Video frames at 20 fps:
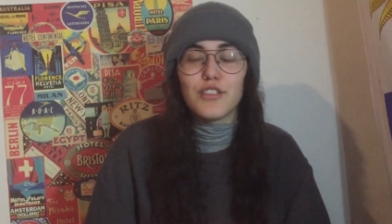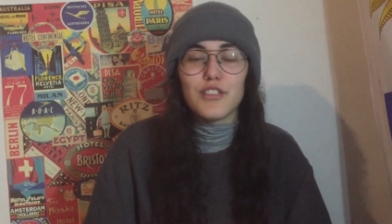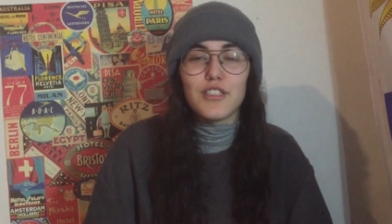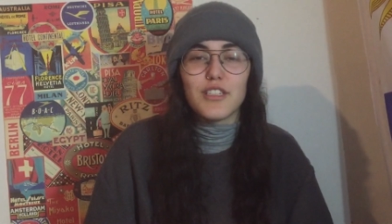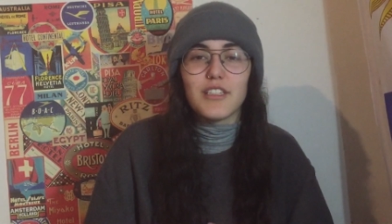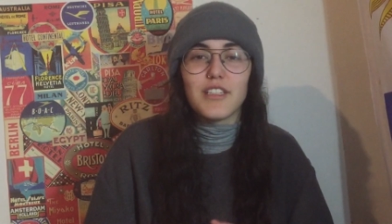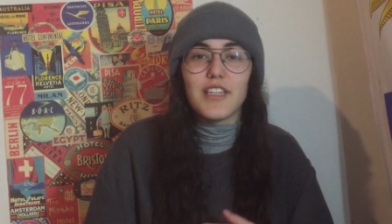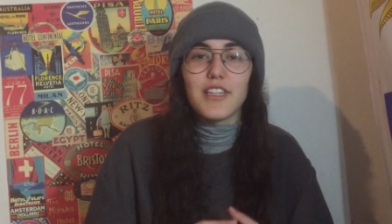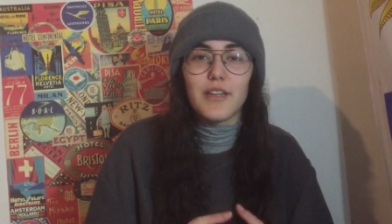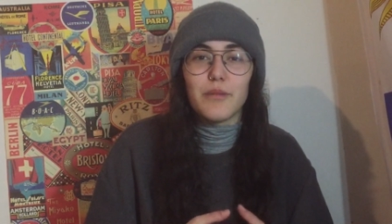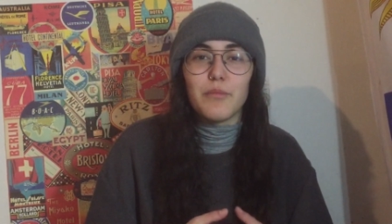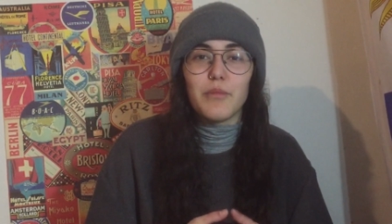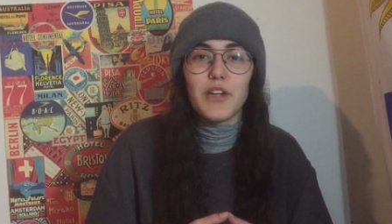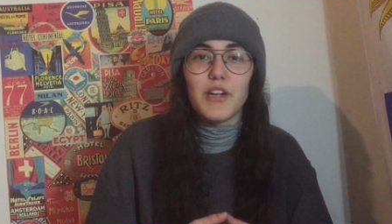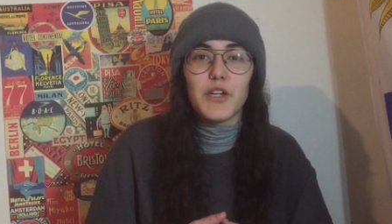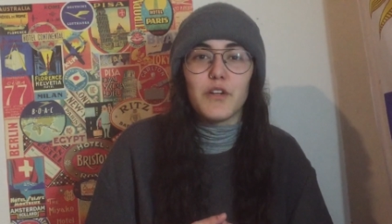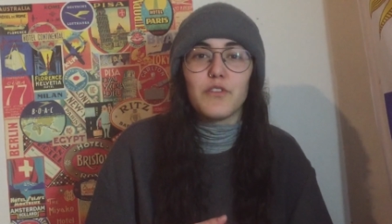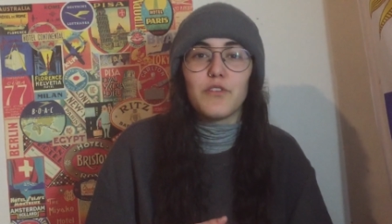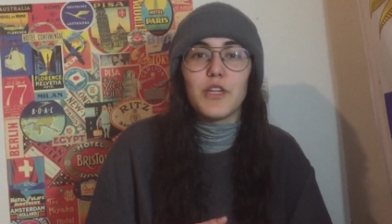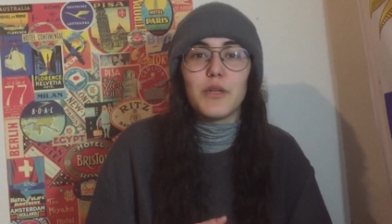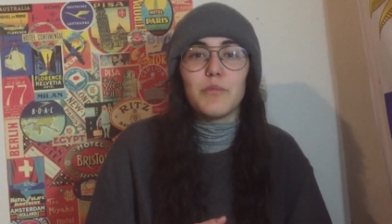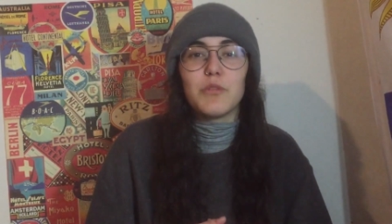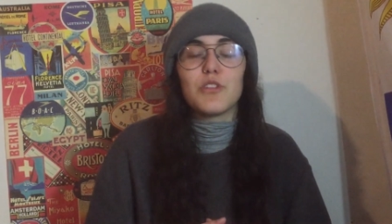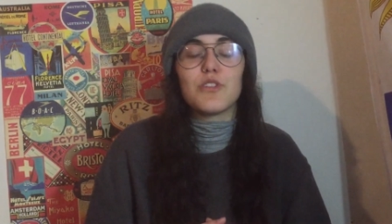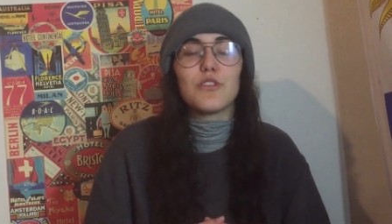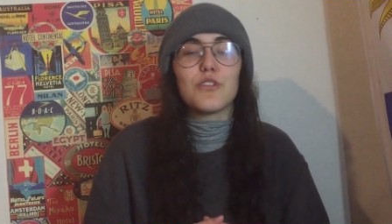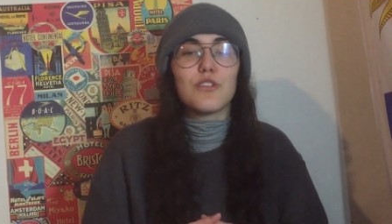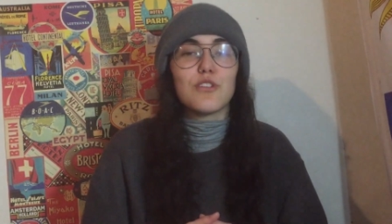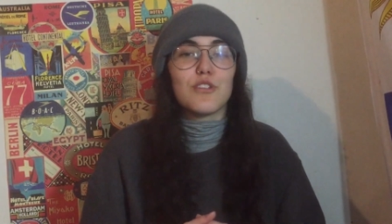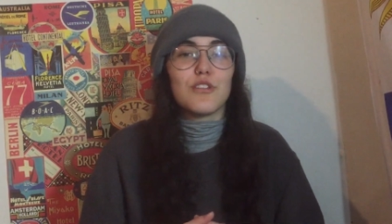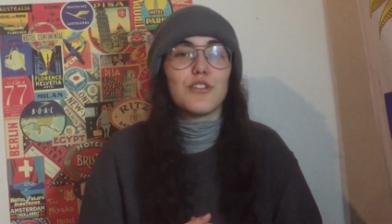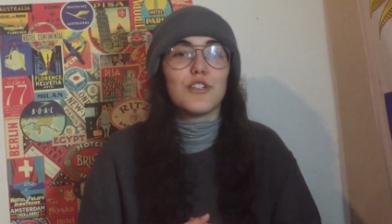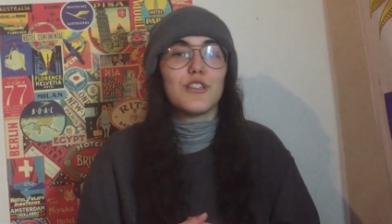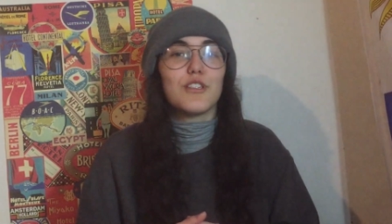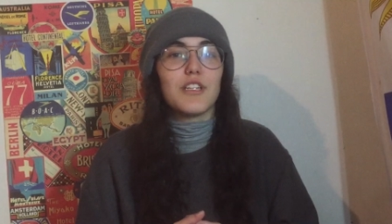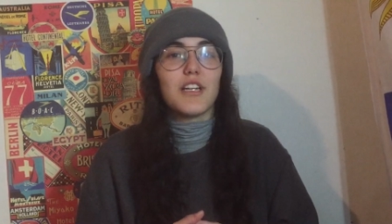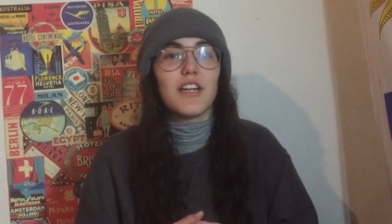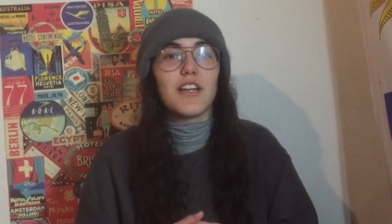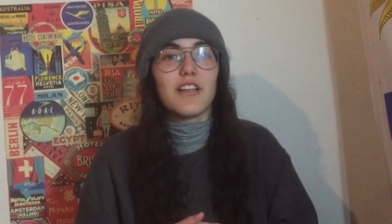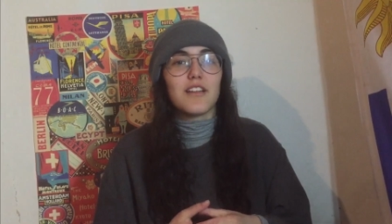it's like a very famous dessert
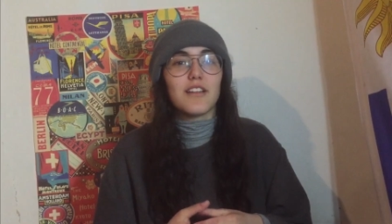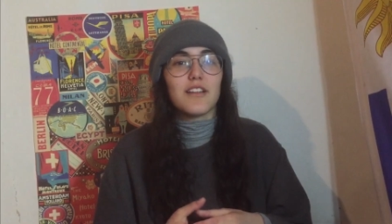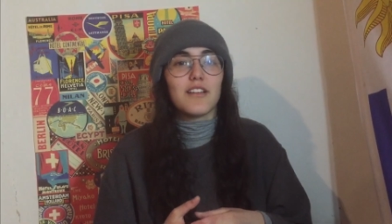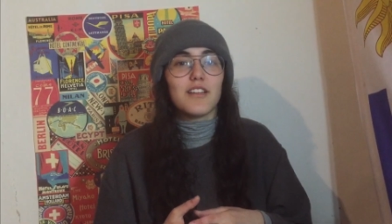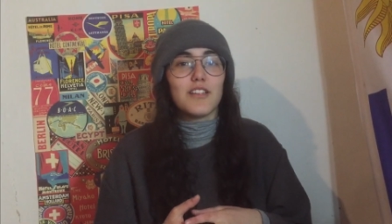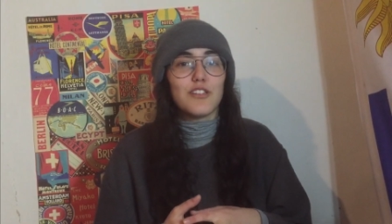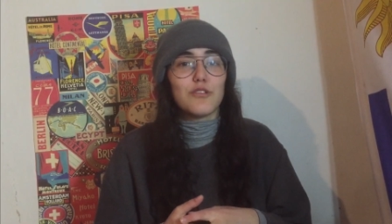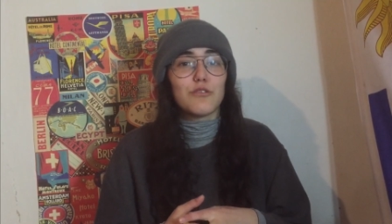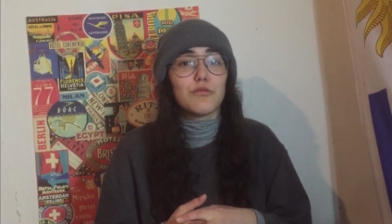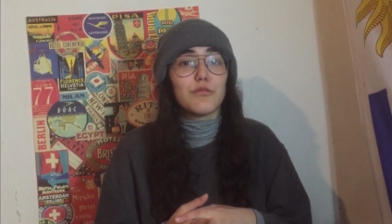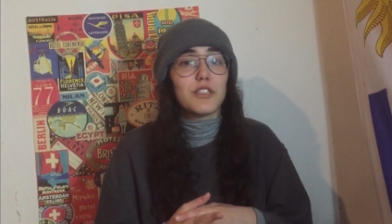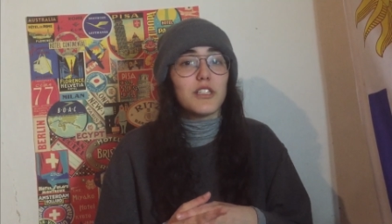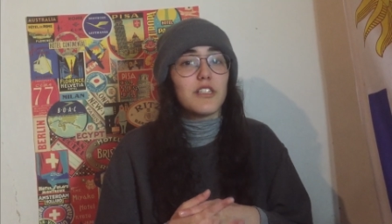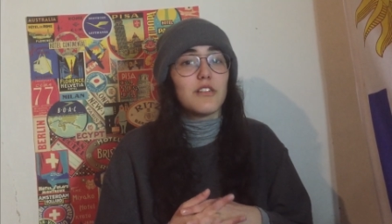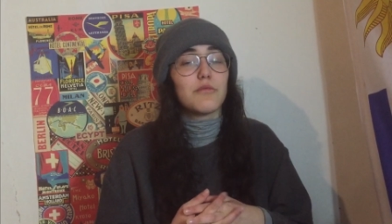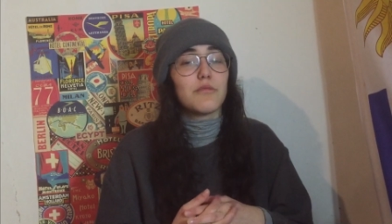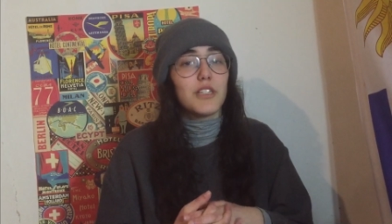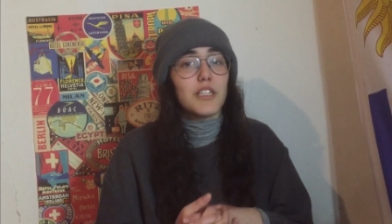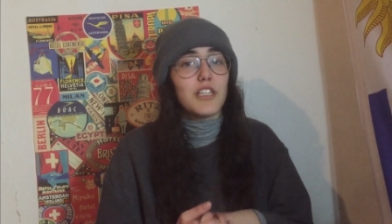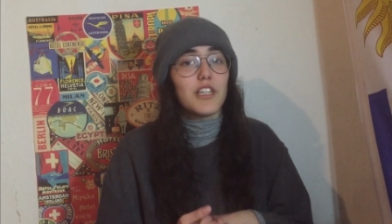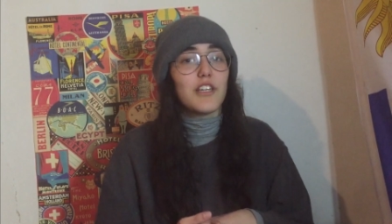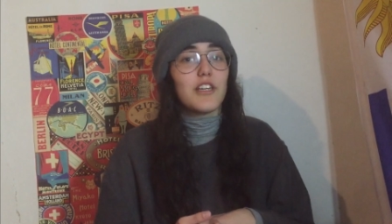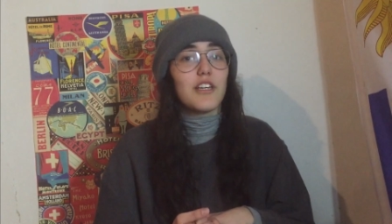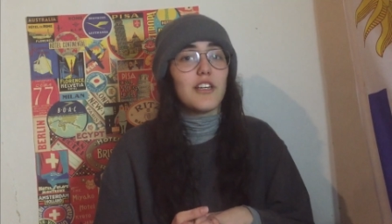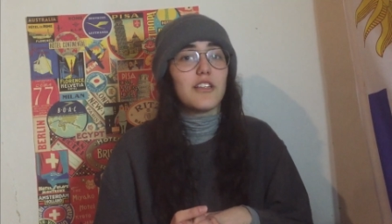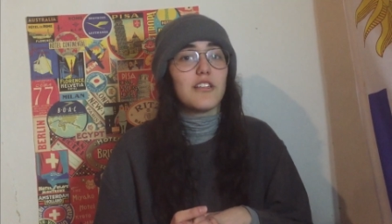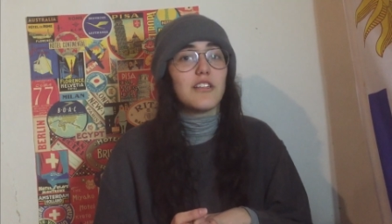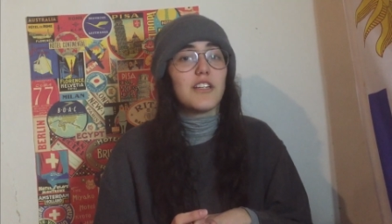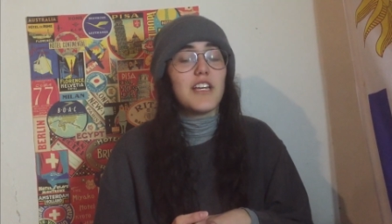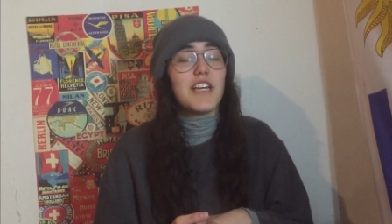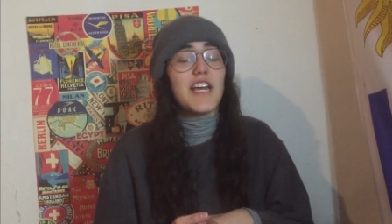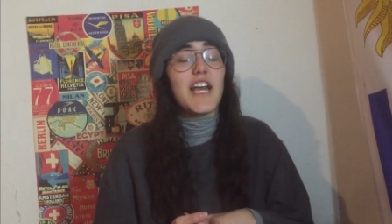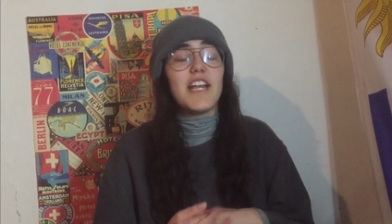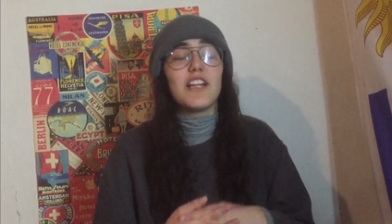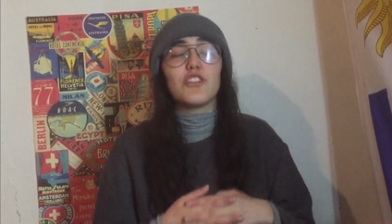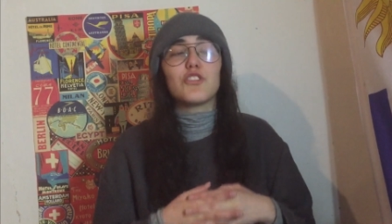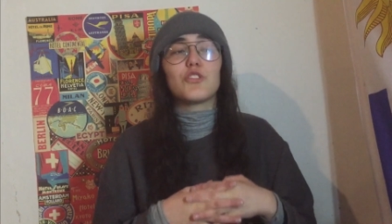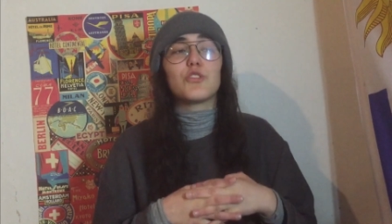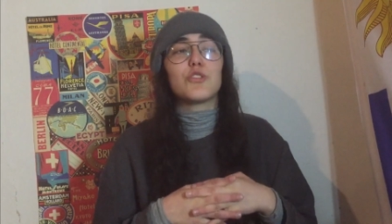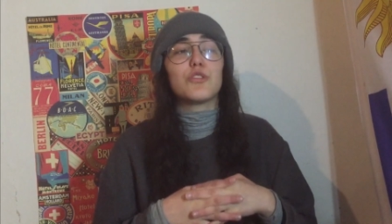and it's really, really good. And
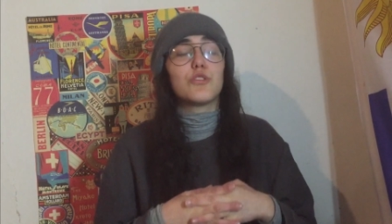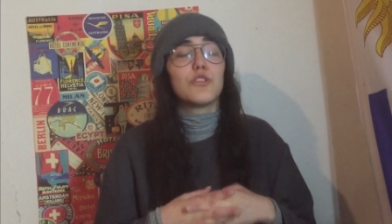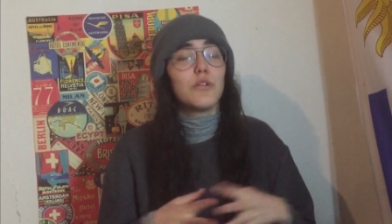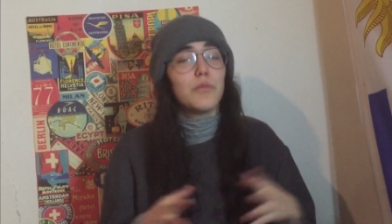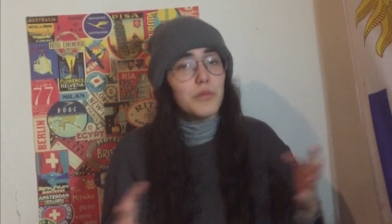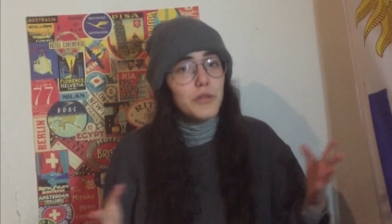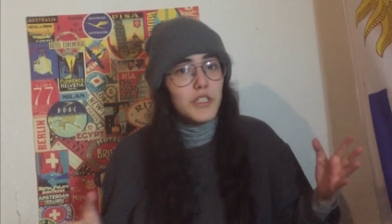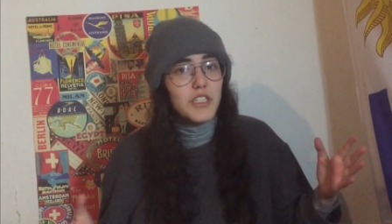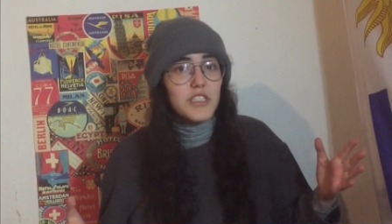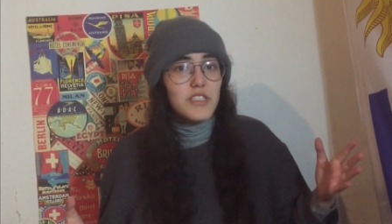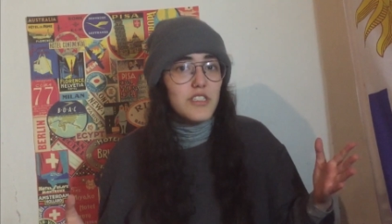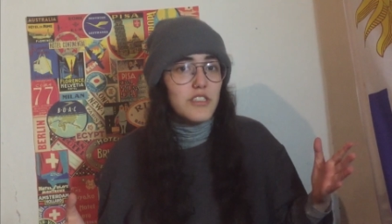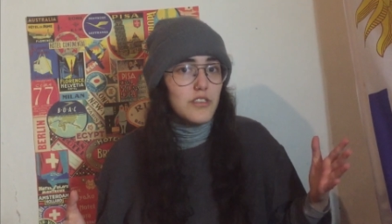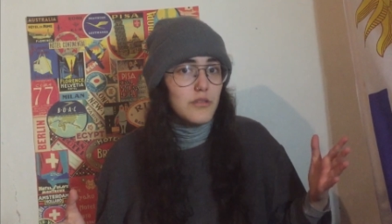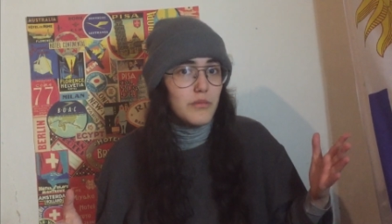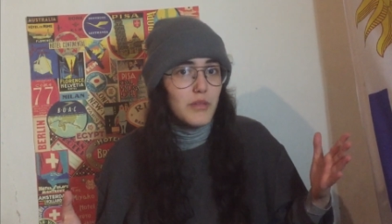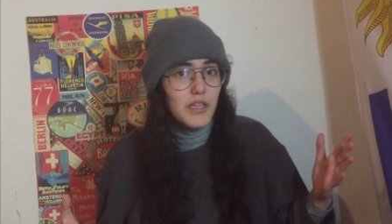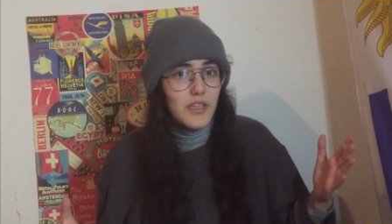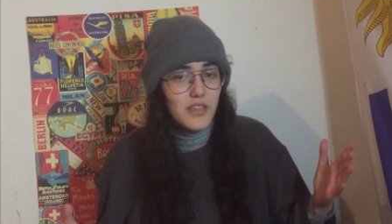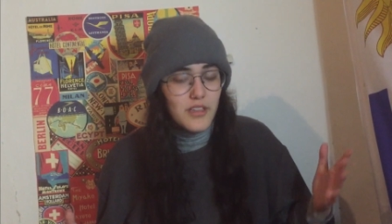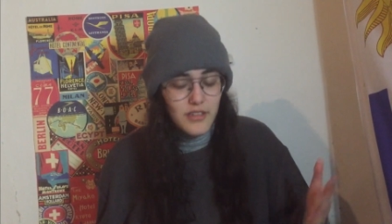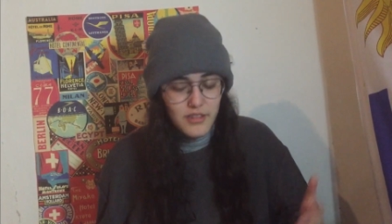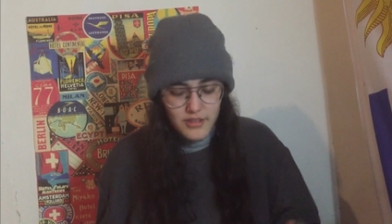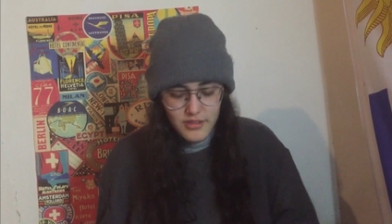it's super easy to make.